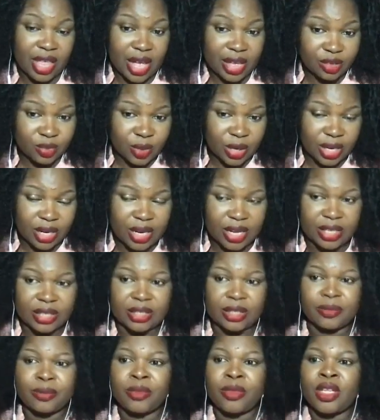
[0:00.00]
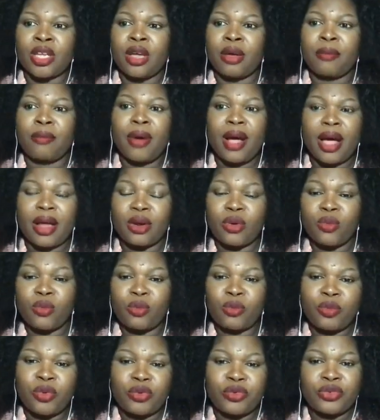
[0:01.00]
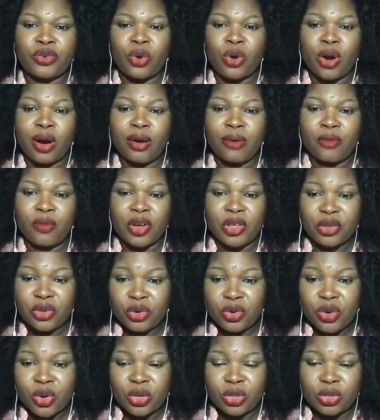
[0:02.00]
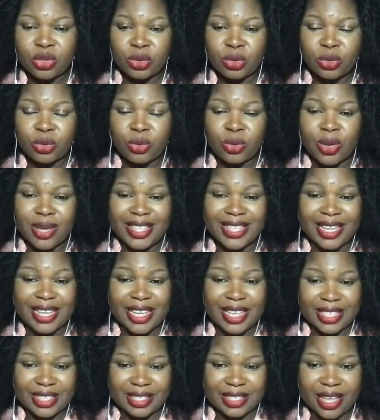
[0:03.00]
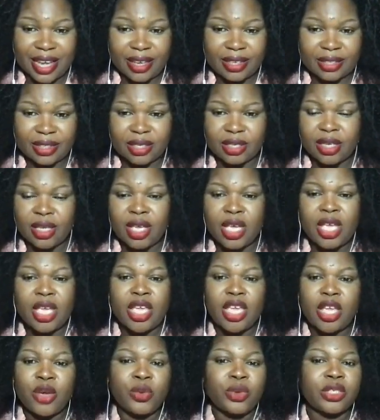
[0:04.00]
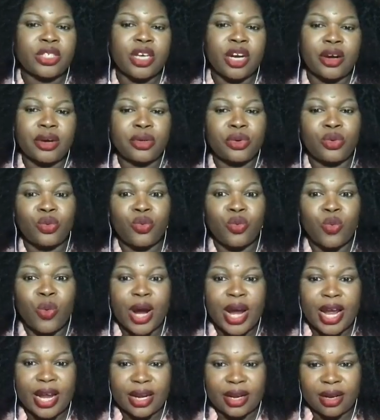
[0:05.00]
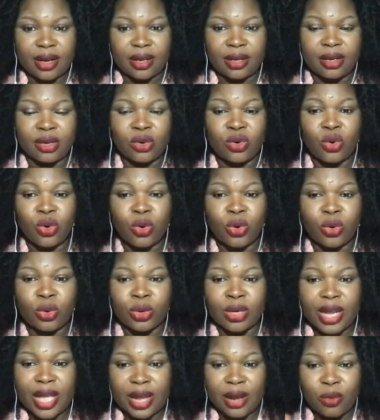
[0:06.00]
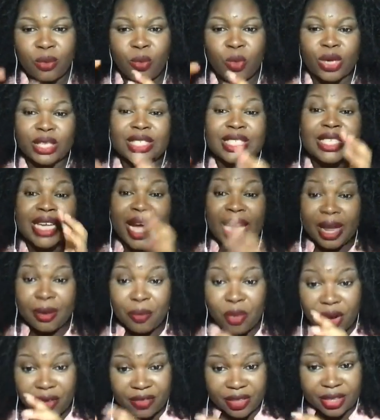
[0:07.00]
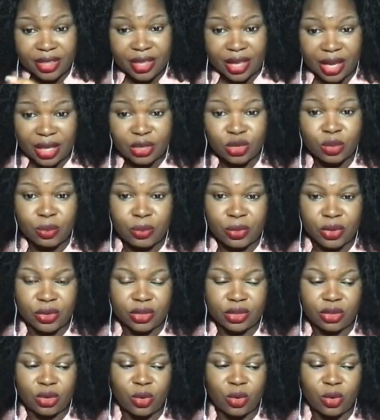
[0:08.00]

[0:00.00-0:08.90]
That's what it is. But before, when you go to the insight, it will tell you when, or like what time of the day to post.